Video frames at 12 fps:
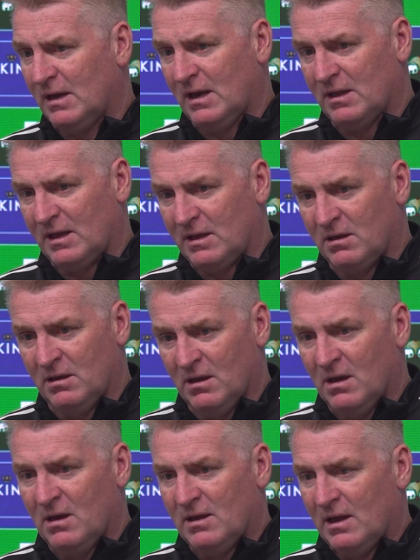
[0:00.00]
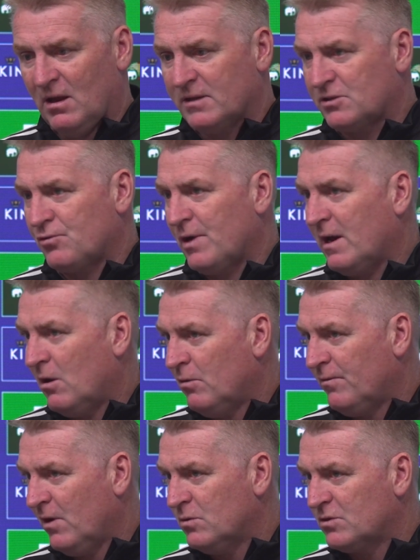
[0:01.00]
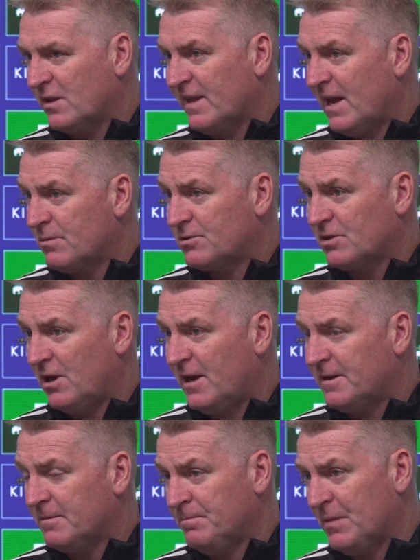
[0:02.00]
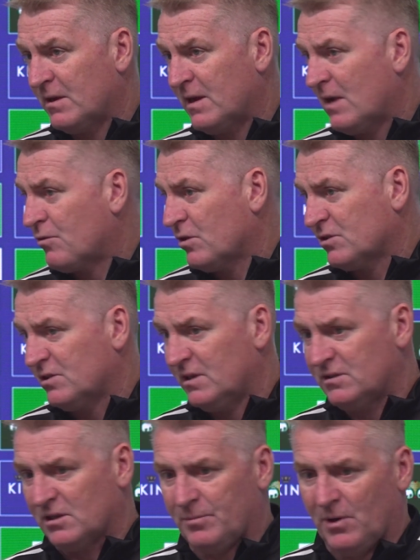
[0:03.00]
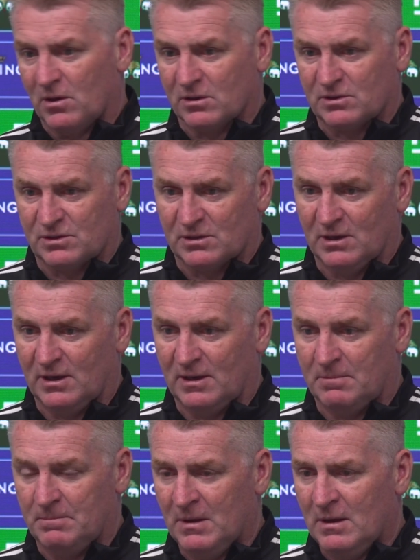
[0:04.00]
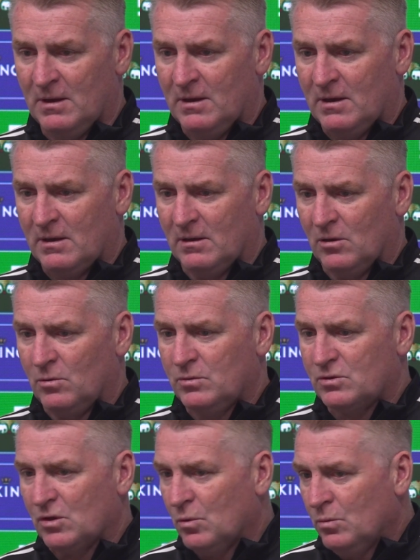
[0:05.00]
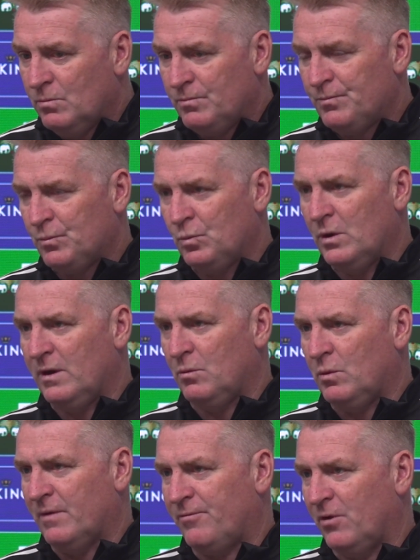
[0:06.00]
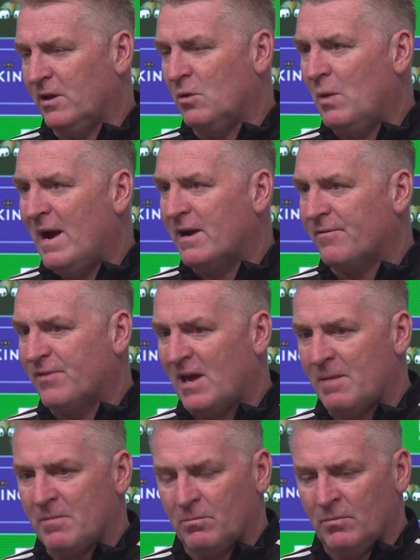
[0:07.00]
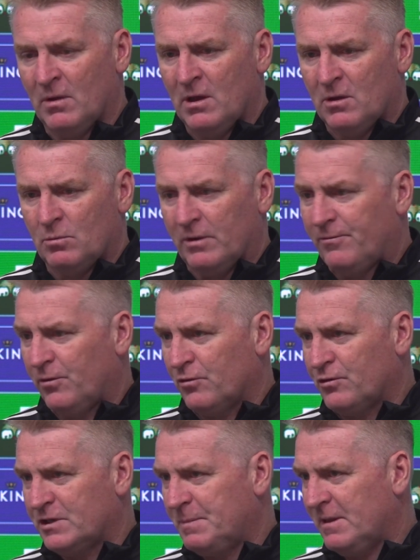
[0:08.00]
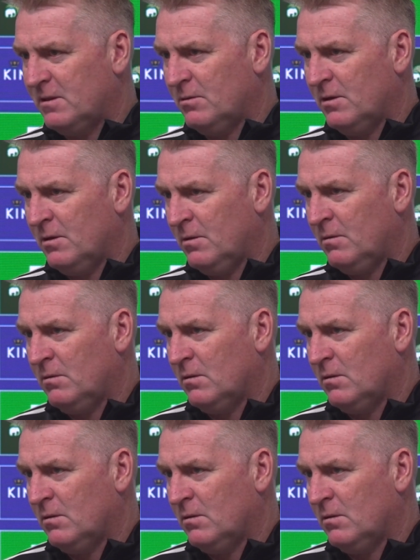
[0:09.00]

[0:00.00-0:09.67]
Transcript: They like to create overloads on the outside and get crosses into the box. You know, so we're fully aware of them, and we fully respect the